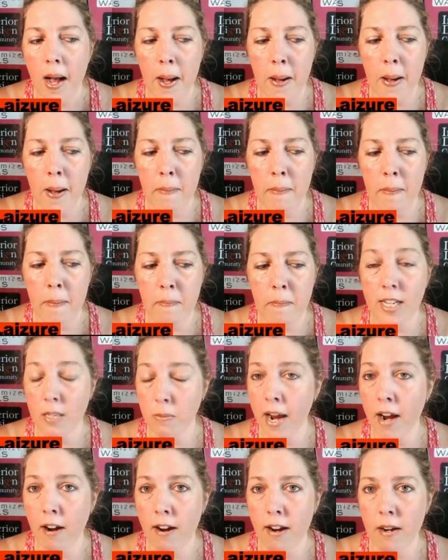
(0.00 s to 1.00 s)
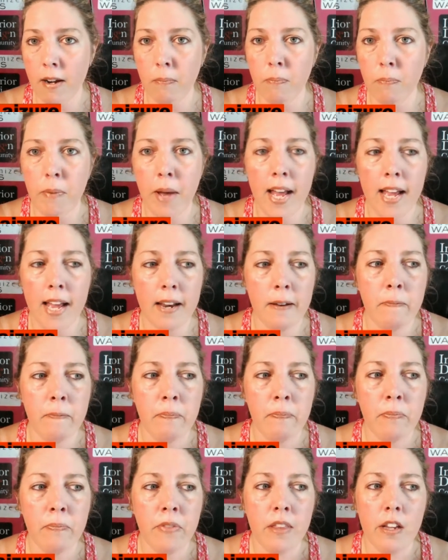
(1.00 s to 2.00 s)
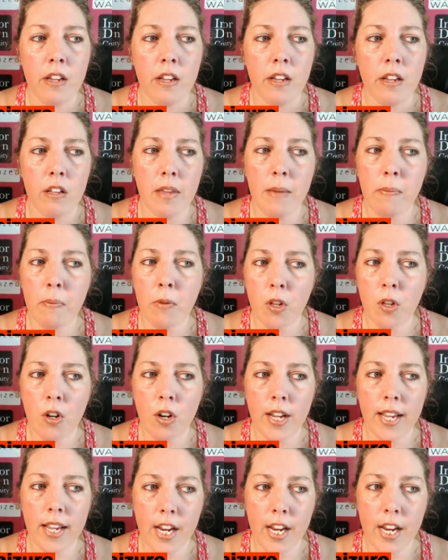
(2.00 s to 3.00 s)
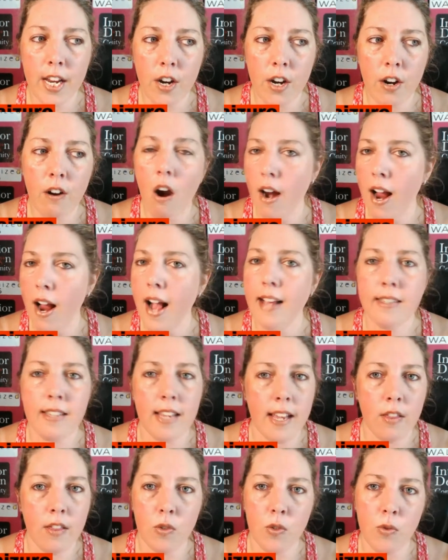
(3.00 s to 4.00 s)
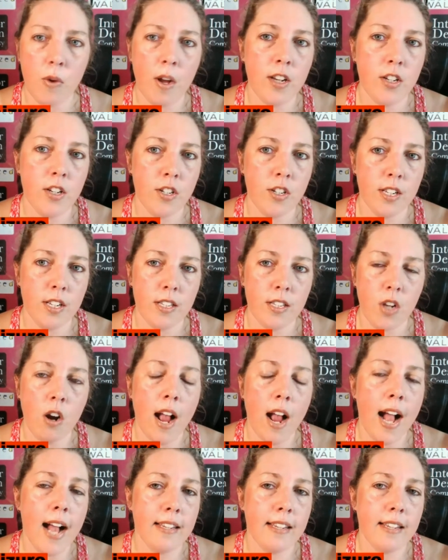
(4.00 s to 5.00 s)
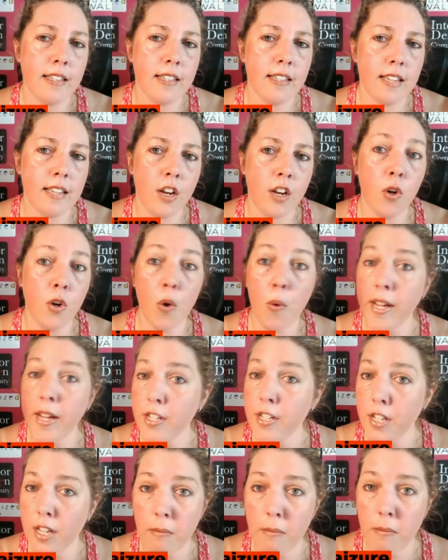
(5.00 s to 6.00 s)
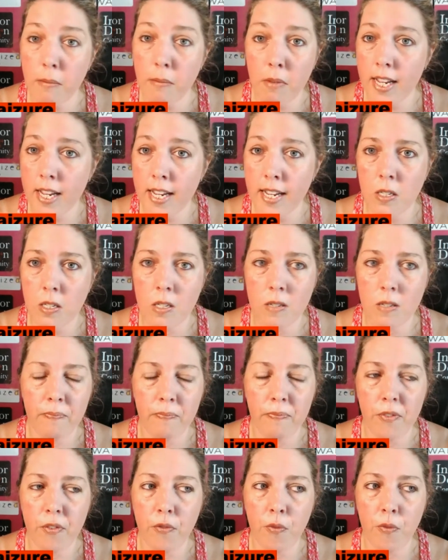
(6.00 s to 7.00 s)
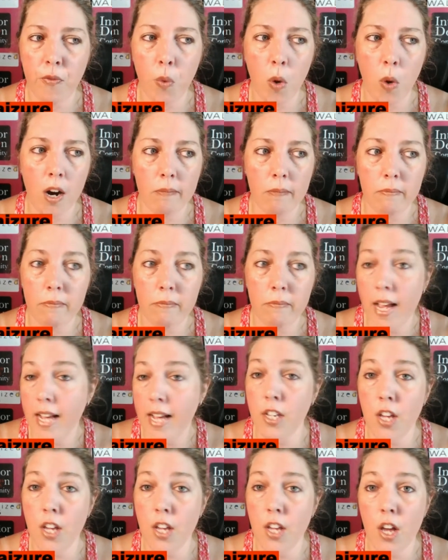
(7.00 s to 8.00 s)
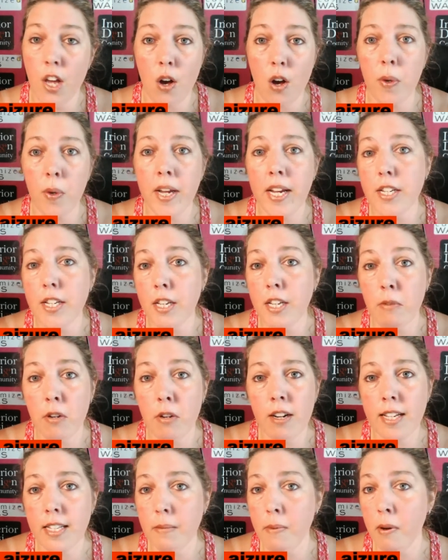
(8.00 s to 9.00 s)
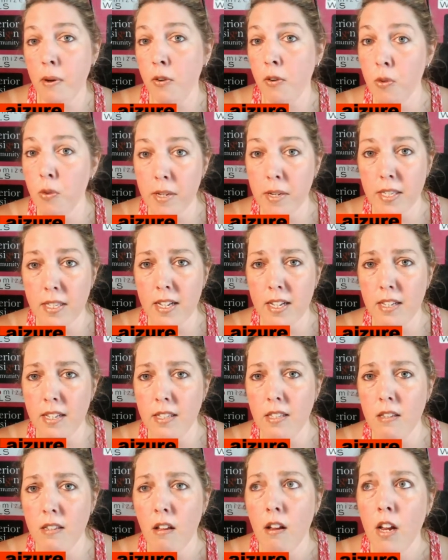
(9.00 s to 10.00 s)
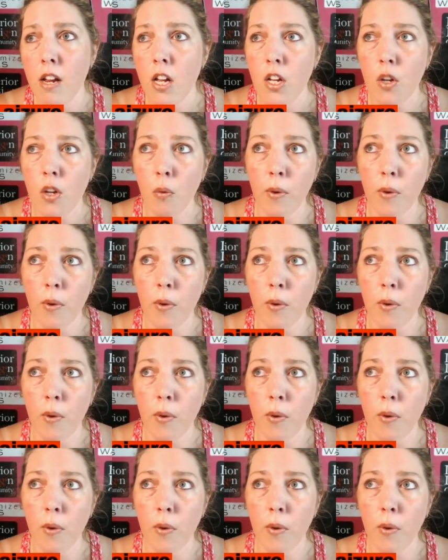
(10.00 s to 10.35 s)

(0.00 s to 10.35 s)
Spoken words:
transparent, but people here are asking those questions, are asking, going into communities for SEO, going into communities about new business, going